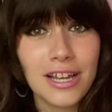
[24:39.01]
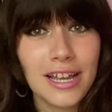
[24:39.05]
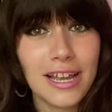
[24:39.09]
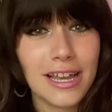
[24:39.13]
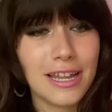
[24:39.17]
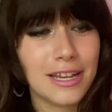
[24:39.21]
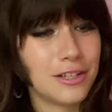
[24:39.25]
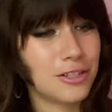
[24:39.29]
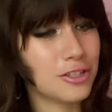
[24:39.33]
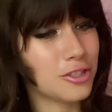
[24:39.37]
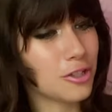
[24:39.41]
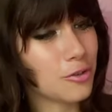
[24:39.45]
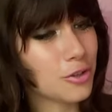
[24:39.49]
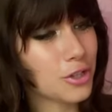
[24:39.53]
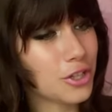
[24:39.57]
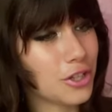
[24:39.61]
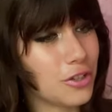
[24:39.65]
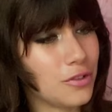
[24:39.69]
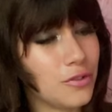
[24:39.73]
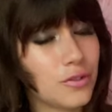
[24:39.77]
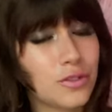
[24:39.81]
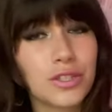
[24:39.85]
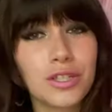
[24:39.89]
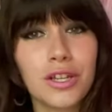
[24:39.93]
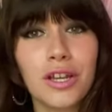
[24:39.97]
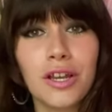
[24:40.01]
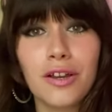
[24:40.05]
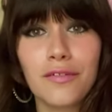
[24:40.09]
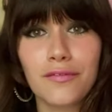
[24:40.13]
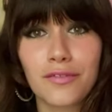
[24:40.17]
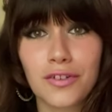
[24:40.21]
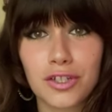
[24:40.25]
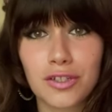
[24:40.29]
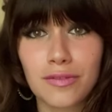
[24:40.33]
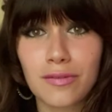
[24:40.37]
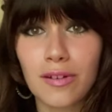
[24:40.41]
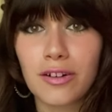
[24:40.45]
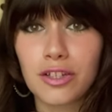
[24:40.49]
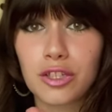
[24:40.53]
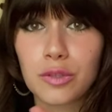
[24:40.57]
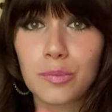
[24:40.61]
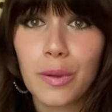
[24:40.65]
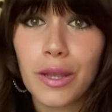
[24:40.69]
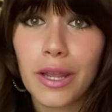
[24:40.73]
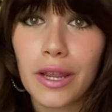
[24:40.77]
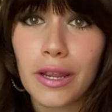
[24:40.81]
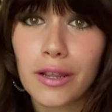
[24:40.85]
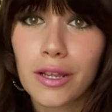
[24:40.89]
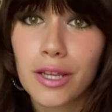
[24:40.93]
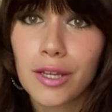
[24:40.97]
It is so cute. First of all, it's
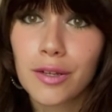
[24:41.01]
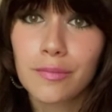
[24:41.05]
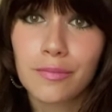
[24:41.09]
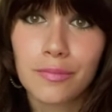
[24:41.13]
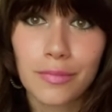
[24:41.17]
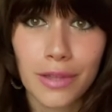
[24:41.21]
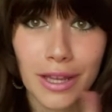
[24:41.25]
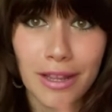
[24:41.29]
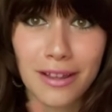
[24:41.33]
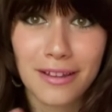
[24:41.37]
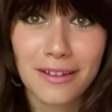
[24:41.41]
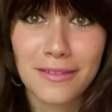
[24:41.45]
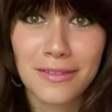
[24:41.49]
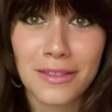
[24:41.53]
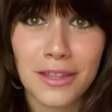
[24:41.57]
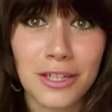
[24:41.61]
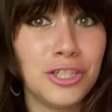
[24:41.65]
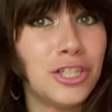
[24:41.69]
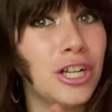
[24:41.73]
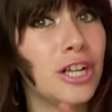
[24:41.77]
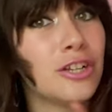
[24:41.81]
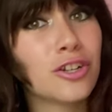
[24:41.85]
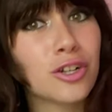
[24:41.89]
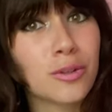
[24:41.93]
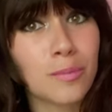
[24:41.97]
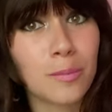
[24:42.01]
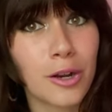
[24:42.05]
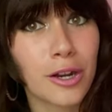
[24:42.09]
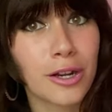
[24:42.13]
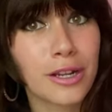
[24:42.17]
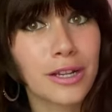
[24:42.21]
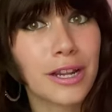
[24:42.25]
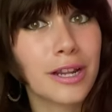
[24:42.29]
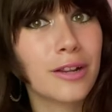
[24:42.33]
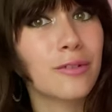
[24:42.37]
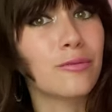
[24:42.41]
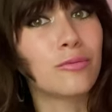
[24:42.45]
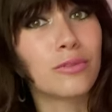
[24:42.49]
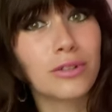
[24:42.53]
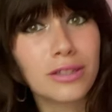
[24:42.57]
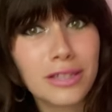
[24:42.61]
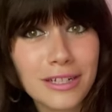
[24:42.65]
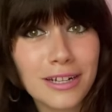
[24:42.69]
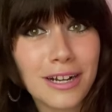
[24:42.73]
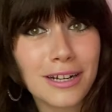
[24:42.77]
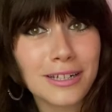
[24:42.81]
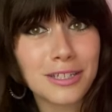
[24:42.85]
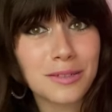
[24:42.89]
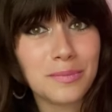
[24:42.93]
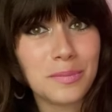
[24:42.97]
pink. Like the gendered marketing really
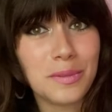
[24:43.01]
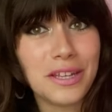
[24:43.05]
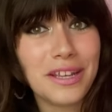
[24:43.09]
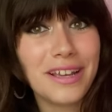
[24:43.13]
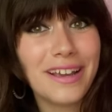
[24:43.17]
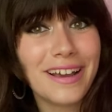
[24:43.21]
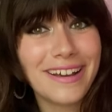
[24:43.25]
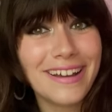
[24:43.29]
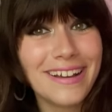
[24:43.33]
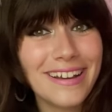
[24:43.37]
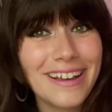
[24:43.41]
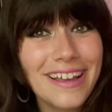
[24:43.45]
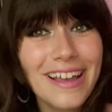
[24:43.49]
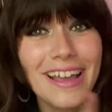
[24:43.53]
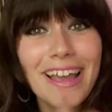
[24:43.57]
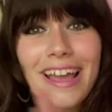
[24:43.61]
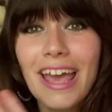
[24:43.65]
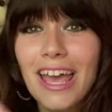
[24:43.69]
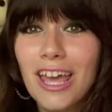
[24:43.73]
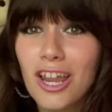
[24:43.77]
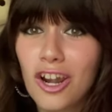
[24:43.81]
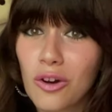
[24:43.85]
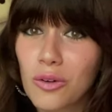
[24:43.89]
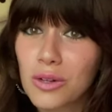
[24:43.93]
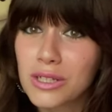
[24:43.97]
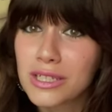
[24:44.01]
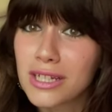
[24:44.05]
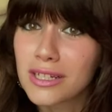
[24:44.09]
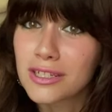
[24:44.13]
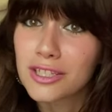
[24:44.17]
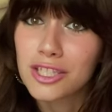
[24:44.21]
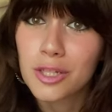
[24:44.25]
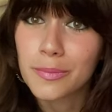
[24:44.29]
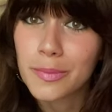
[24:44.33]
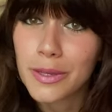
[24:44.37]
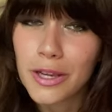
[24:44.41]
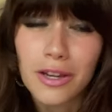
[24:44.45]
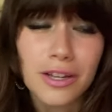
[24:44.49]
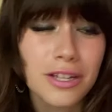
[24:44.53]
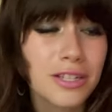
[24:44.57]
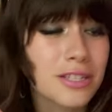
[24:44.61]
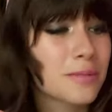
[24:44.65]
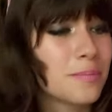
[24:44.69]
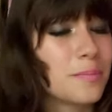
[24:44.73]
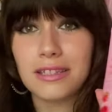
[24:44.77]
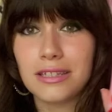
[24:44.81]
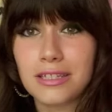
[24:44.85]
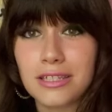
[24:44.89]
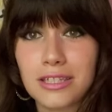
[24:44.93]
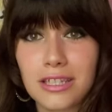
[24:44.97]
got to me. it always does, to be
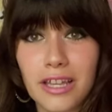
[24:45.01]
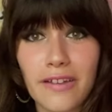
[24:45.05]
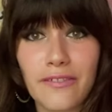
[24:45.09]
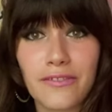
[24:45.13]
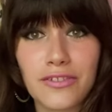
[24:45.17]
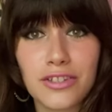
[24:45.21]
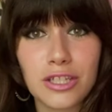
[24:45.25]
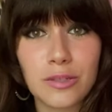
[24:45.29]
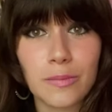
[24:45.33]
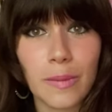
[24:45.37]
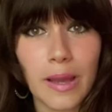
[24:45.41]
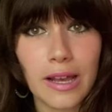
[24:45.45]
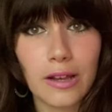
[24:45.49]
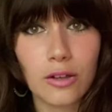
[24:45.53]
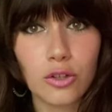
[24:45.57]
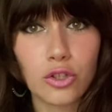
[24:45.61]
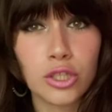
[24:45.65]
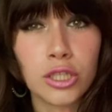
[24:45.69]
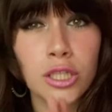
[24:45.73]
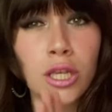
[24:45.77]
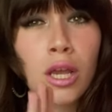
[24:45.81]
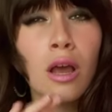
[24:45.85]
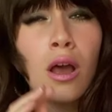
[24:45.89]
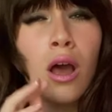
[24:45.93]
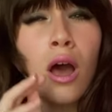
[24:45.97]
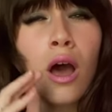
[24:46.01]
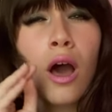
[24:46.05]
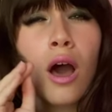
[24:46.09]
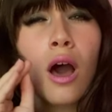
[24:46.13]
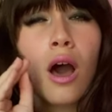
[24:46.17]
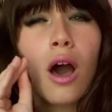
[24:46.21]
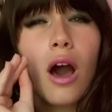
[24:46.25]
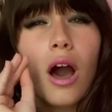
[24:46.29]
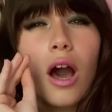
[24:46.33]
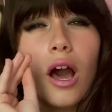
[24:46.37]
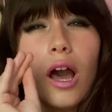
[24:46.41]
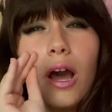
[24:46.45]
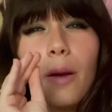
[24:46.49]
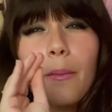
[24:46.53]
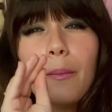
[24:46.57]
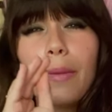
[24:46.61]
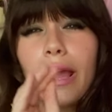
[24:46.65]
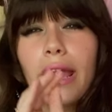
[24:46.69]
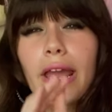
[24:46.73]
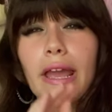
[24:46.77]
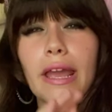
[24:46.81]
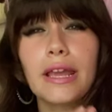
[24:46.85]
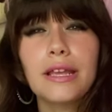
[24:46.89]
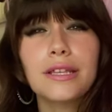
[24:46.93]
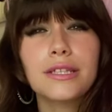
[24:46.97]
honest. This stuff smells
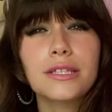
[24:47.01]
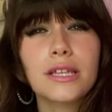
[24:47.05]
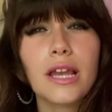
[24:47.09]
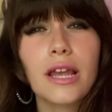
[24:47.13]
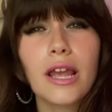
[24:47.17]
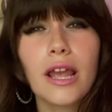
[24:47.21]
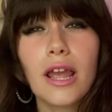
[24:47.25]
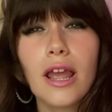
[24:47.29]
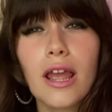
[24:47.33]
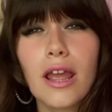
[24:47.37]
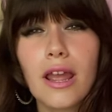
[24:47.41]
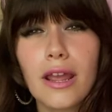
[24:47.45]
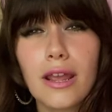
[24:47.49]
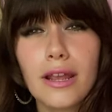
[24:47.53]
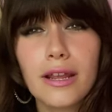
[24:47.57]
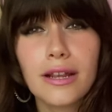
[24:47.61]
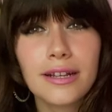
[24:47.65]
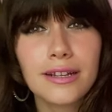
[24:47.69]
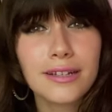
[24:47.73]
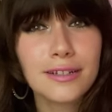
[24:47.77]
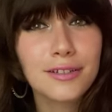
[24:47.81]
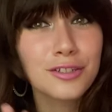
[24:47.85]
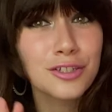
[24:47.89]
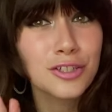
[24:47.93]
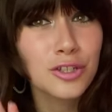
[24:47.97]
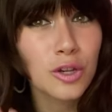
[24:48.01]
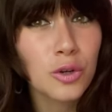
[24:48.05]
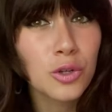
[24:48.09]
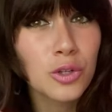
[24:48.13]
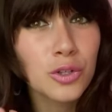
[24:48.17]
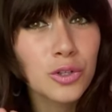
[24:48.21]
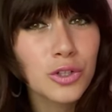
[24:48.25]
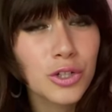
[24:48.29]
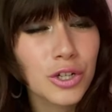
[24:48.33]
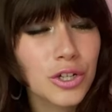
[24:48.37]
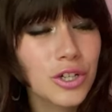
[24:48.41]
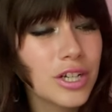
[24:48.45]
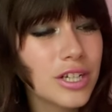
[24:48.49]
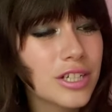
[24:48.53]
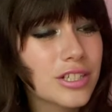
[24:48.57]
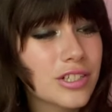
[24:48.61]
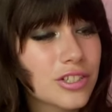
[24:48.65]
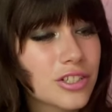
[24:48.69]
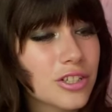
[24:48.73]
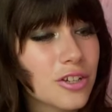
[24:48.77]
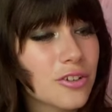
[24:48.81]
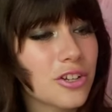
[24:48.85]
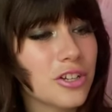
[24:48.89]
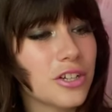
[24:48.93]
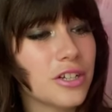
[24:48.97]
amazing. So good,
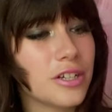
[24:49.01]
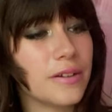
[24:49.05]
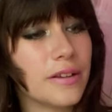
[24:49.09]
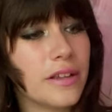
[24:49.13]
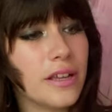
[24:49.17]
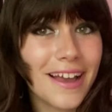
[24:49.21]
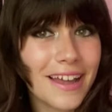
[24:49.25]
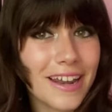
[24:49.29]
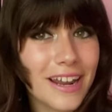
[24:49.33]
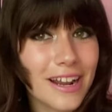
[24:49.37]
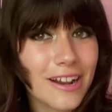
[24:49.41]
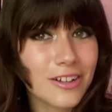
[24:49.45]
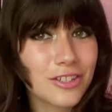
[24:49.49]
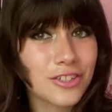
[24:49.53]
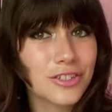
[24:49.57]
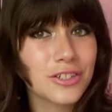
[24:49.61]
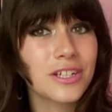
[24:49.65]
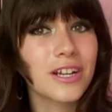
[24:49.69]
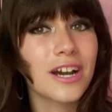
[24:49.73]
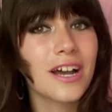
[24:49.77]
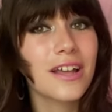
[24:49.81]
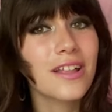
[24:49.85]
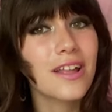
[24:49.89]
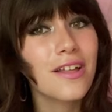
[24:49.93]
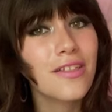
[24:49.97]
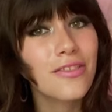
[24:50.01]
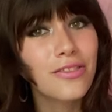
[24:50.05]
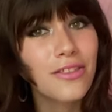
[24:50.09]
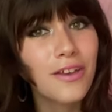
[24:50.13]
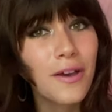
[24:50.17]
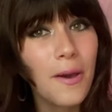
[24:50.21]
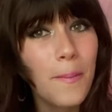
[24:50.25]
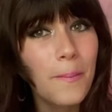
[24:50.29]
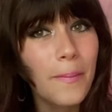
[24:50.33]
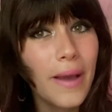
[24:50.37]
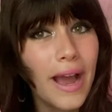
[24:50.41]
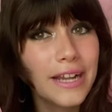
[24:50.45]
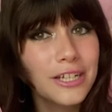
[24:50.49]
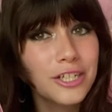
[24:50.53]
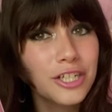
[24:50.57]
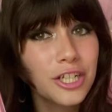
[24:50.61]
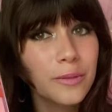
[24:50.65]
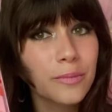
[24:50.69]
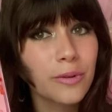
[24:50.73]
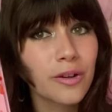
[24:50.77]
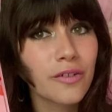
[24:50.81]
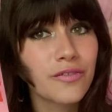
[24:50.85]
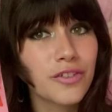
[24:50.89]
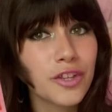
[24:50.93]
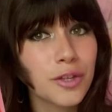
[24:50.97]
so good. And I also got the
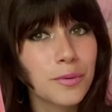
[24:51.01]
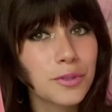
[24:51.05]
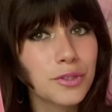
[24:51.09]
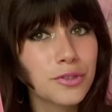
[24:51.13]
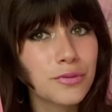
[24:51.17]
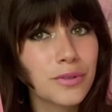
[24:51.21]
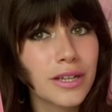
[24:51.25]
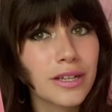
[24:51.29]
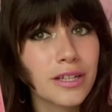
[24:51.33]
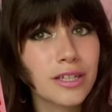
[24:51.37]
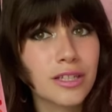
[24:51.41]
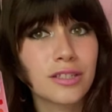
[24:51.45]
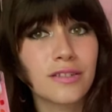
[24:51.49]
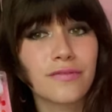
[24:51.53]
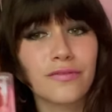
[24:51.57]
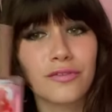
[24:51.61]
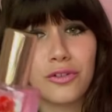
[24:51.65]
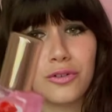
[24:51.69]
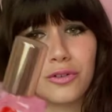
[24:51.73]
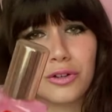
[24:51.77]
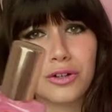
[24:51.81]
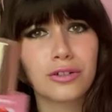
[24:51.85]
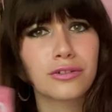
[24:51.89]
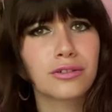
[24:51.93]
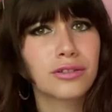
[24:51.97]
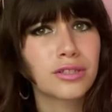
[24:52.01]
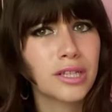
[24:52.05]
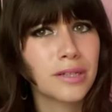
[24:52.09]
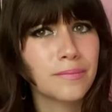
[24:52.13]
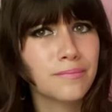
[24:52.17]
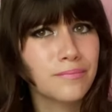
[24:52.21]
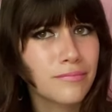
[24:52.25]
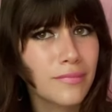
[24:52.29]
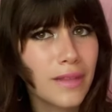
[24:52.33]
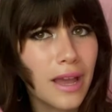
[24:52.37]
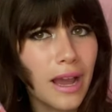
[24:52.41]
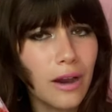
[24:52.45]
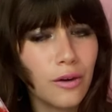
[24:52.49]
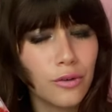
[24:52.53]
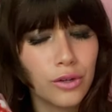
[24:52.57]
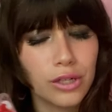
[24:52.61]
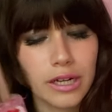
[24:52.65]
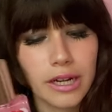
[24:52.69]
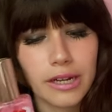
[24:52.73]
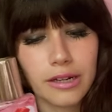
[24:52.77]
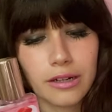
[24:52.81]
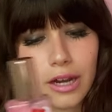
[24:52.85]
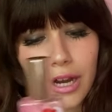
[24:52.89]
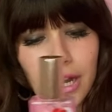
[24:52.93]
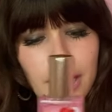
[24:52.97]
matching perfume to it because of course, how could
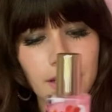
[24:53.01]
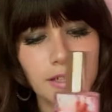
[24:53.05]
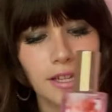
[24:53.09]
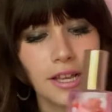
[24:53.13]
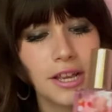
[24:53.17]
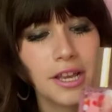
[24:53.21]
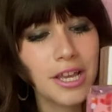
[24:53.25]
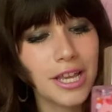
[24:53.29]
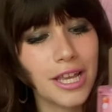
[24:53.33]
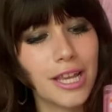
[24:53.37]
I not?